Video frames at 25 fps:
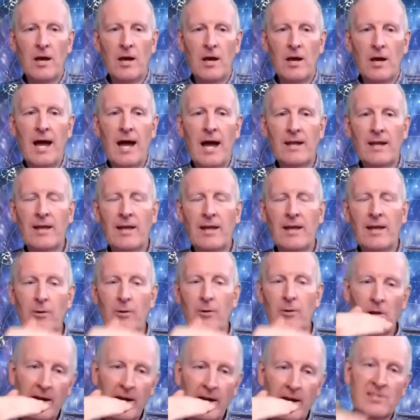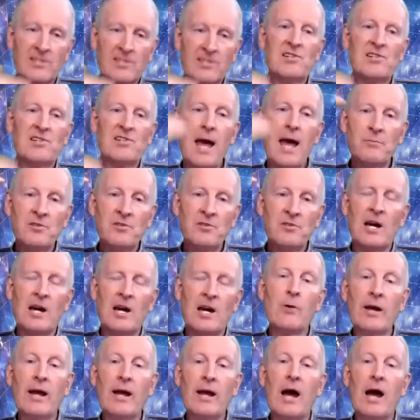and they were like steps
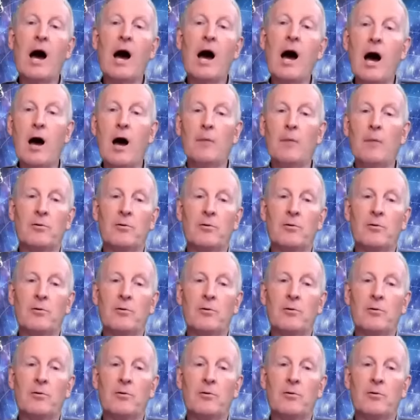going up.